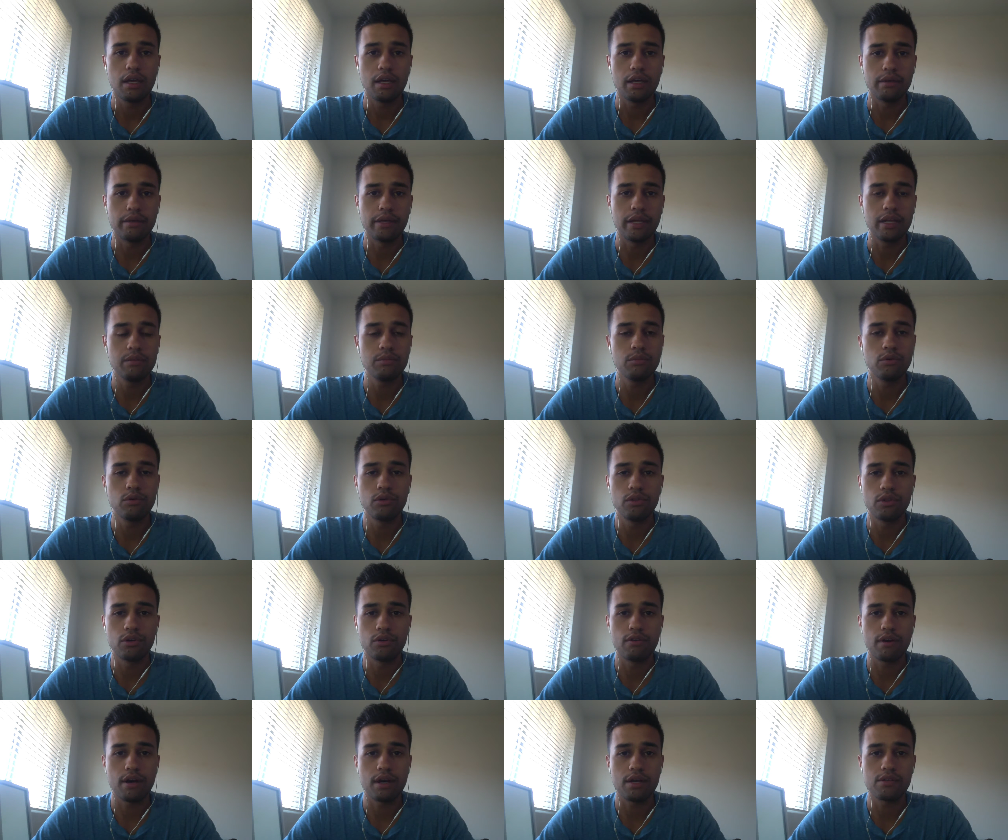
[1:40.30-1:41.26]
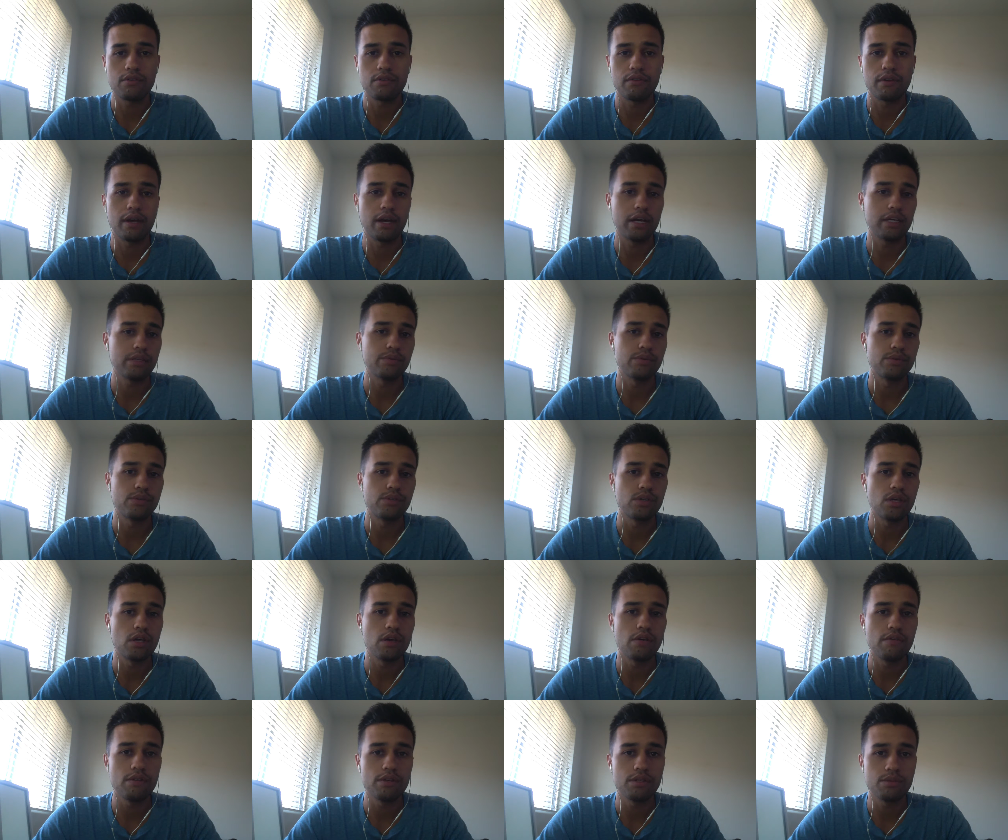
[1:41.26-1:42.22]
getting more in the crux of customer
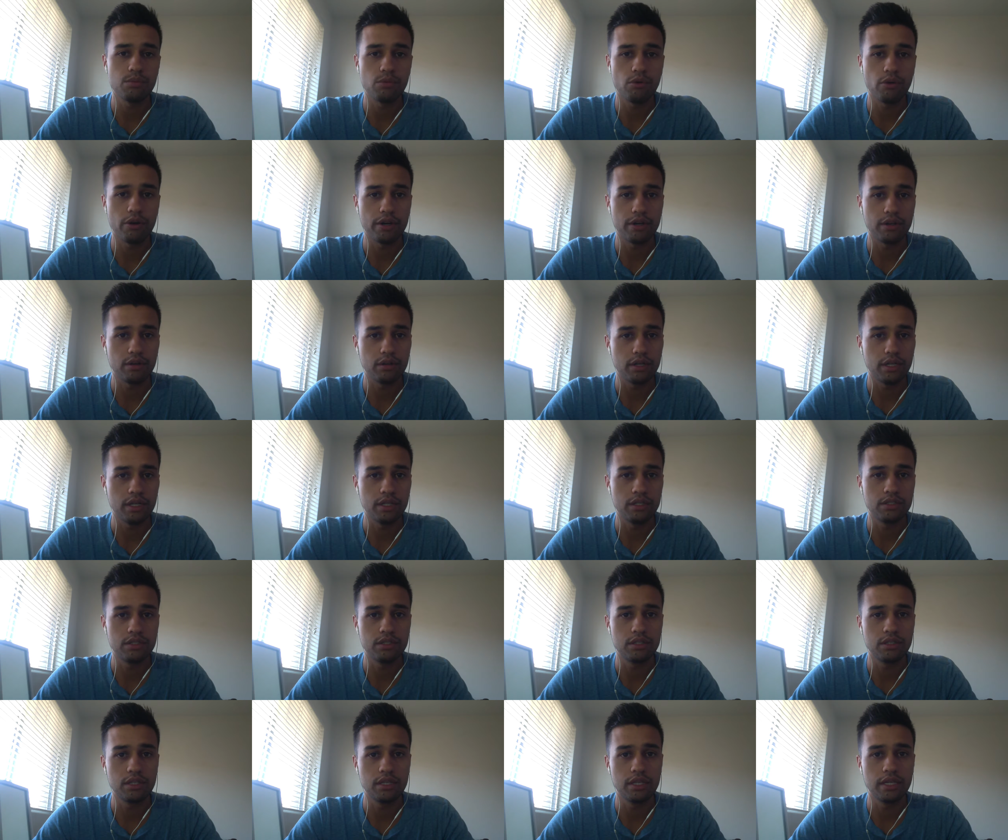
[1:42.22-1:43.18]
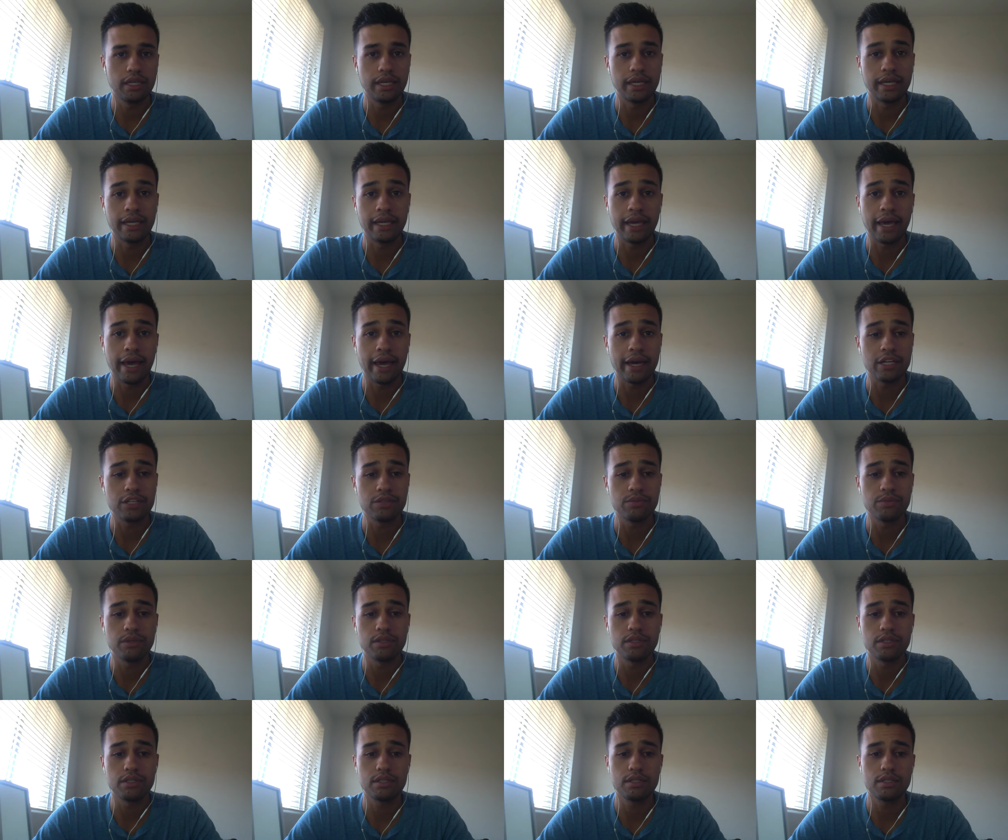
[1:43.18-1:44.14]
service, more into the
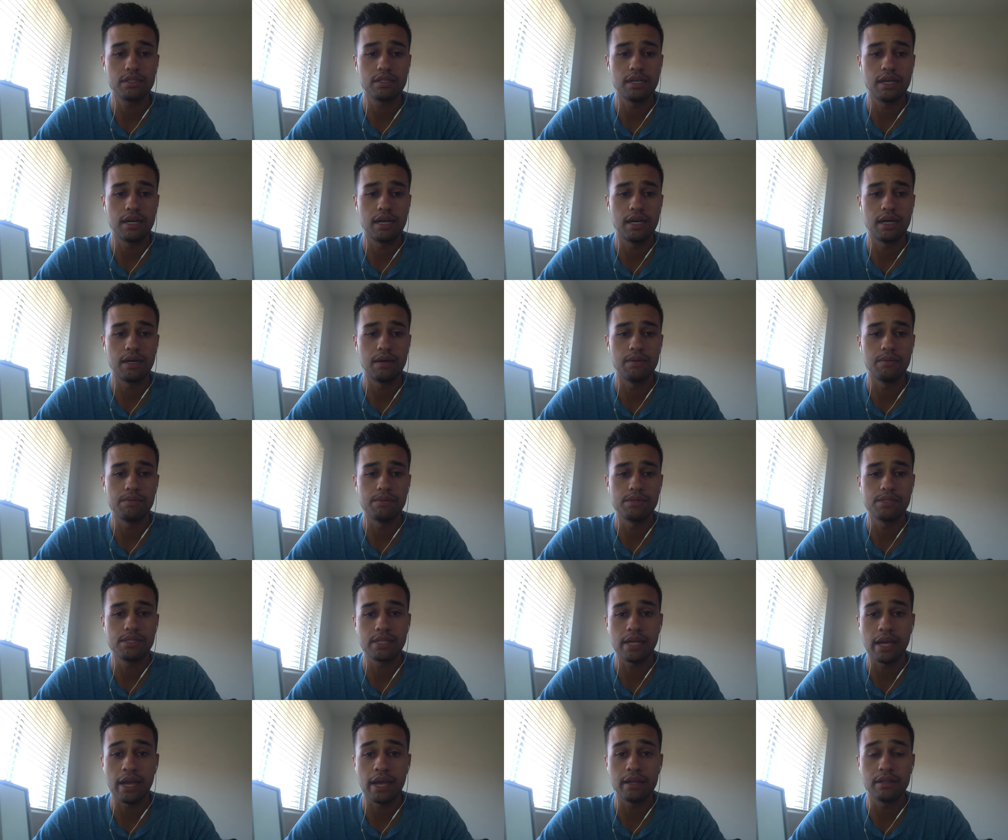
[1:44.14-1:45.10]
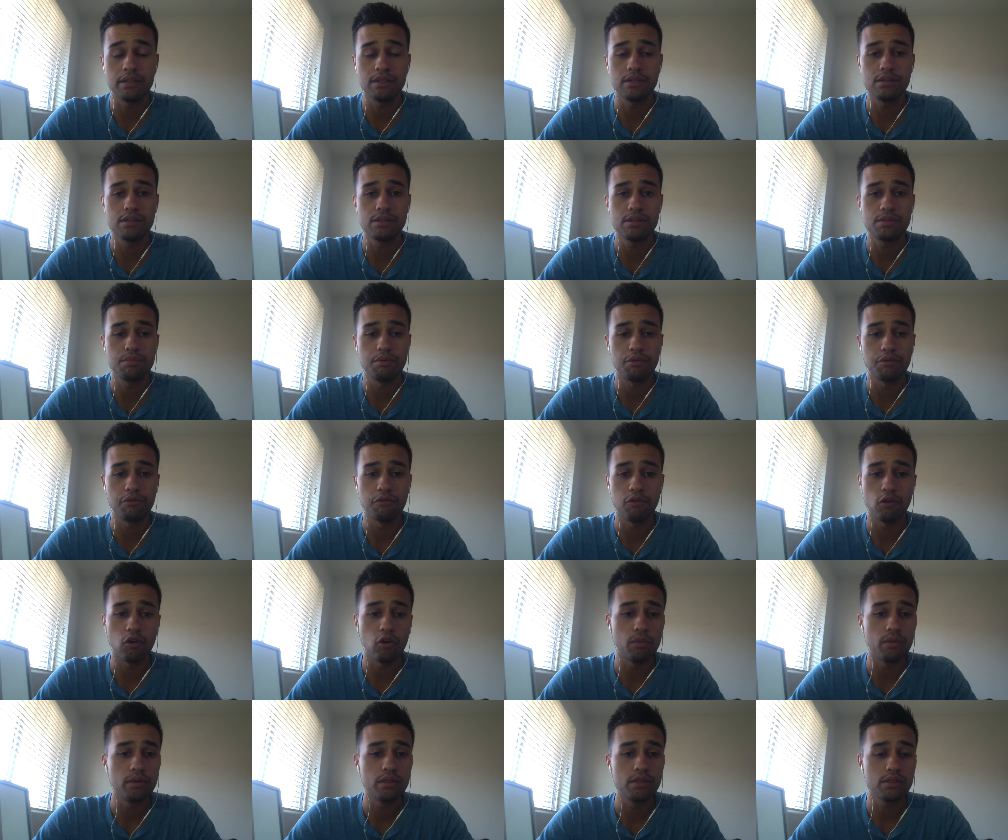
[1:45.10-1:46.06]
engagement, standards,
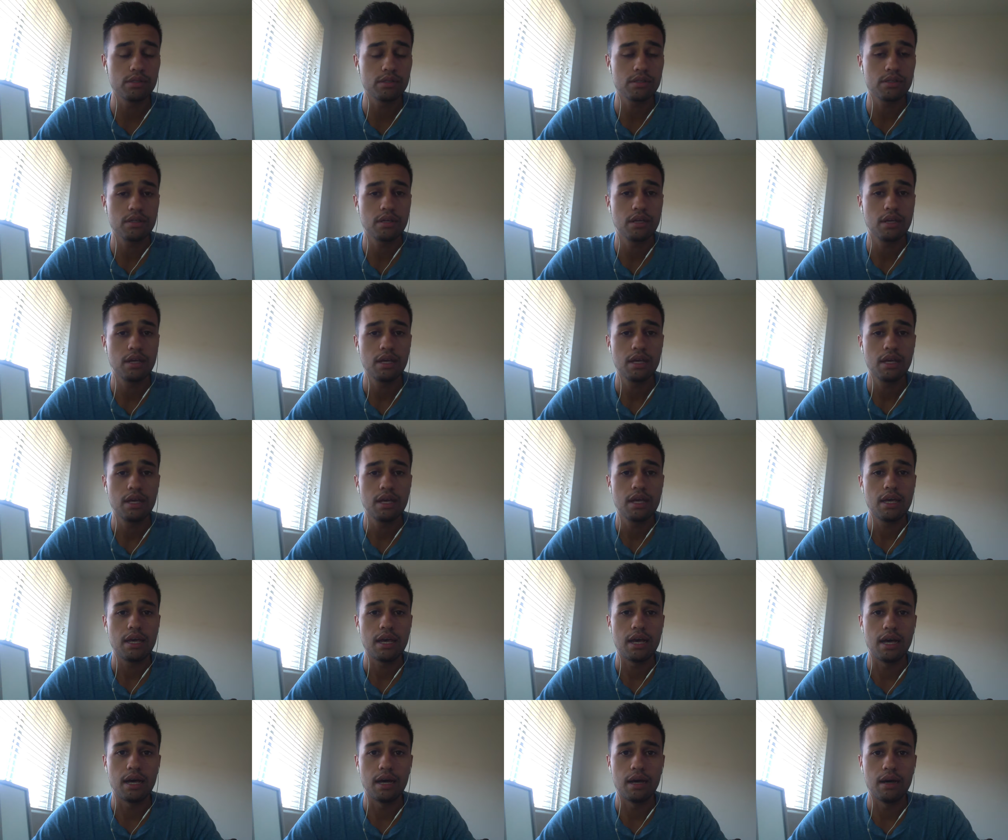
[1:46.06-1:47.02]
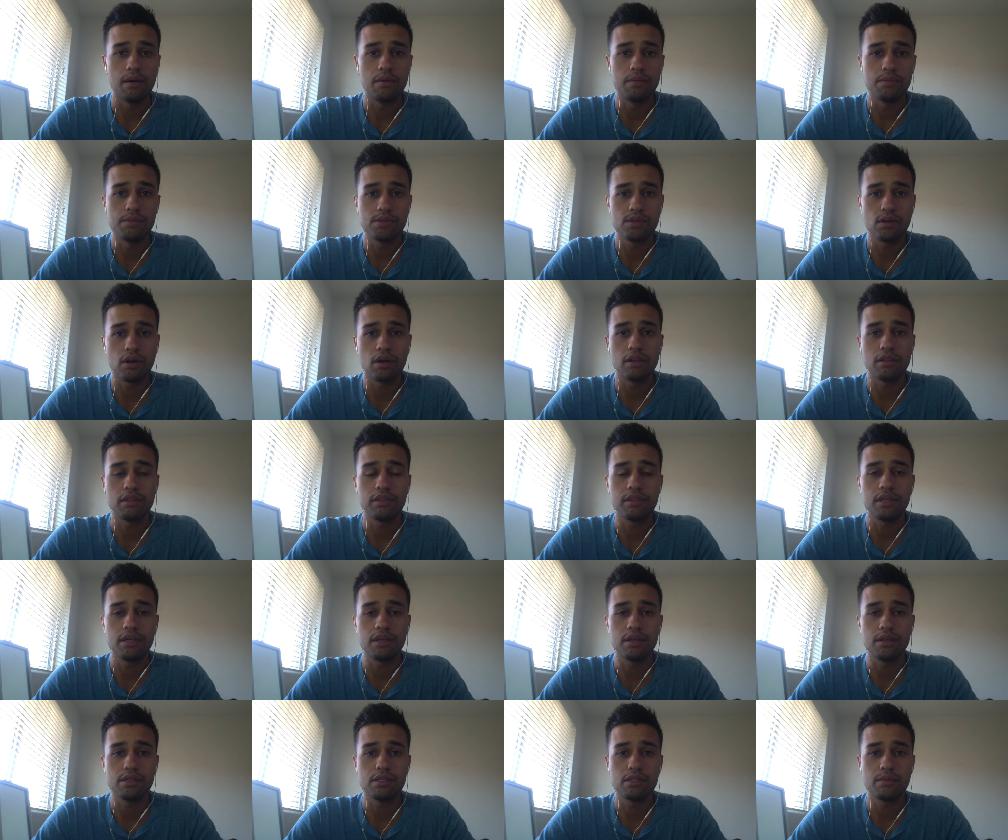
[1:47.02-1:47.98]
performance, side of
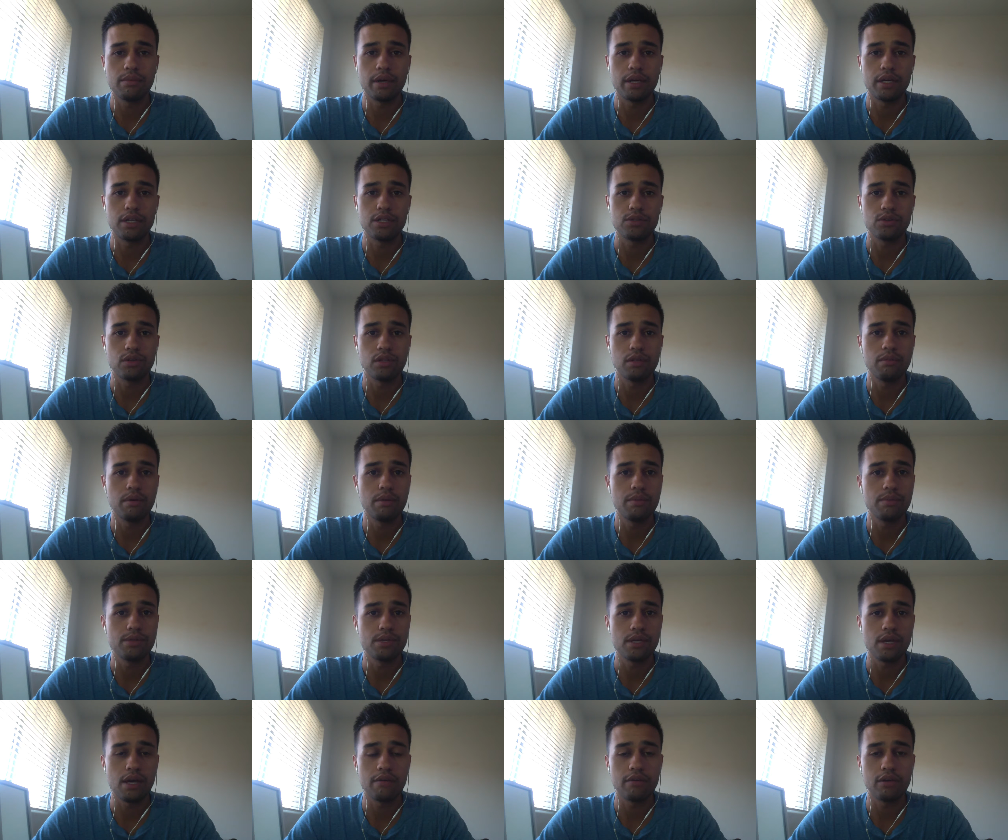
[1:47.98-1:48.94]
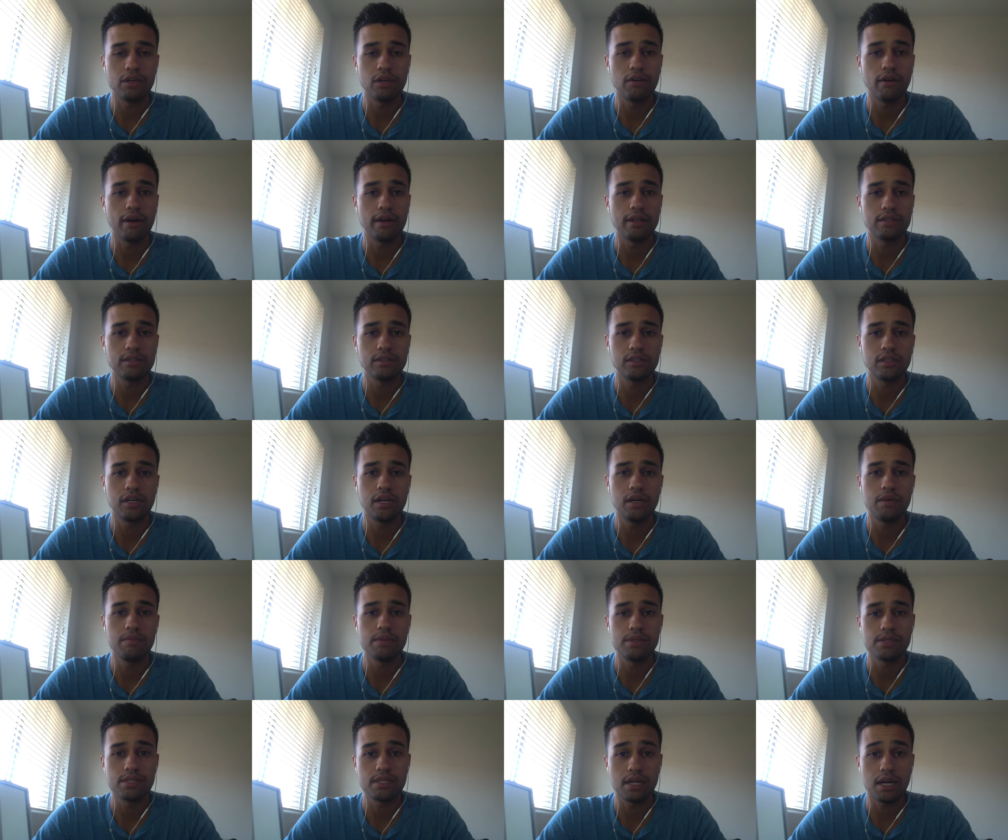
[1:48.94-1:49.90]
things. So making sure the members are having a great time,
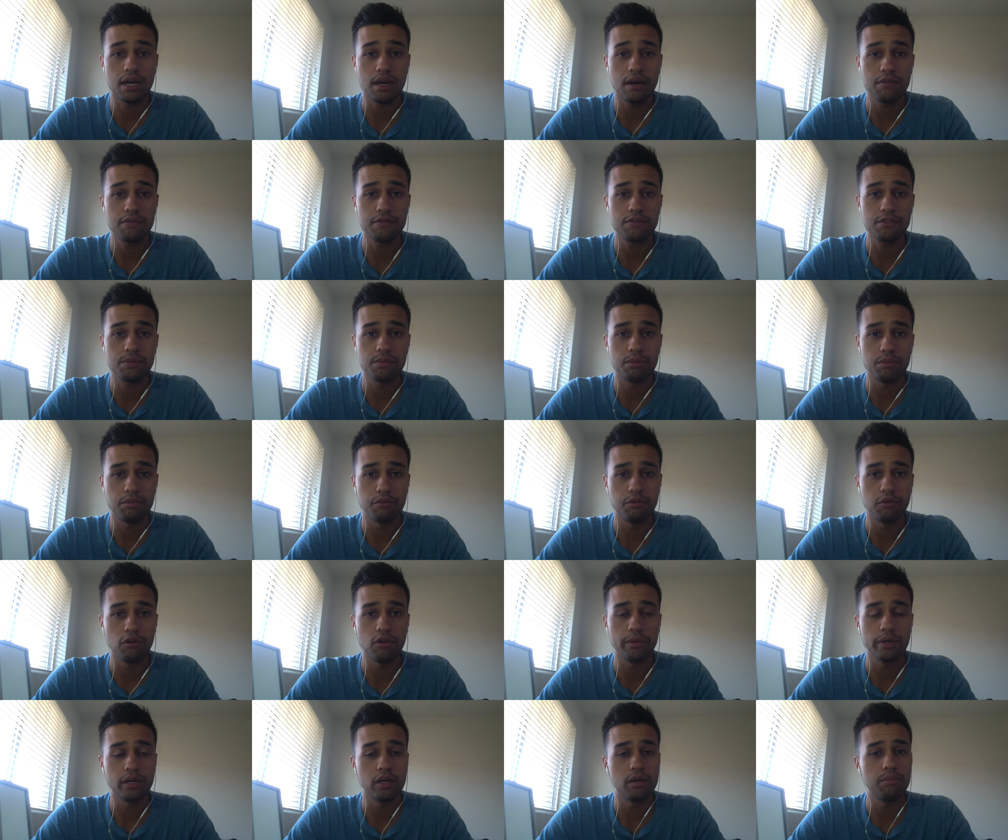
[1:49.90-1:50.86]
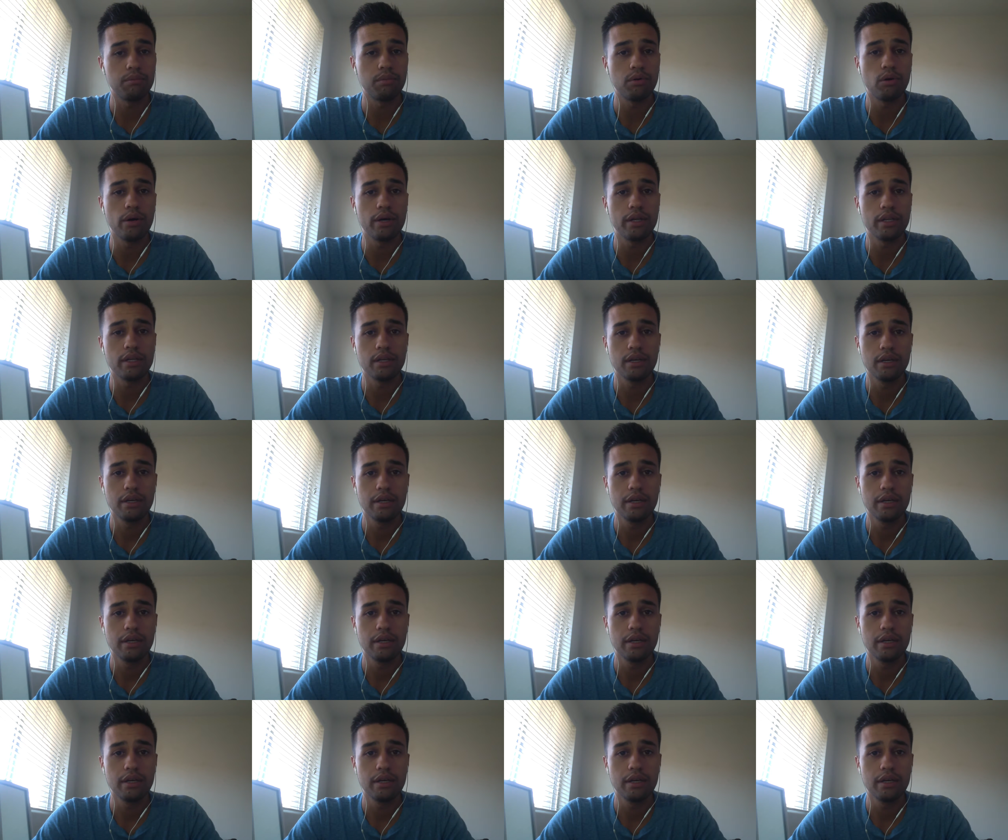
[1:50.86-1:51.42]
the staff's performing on point,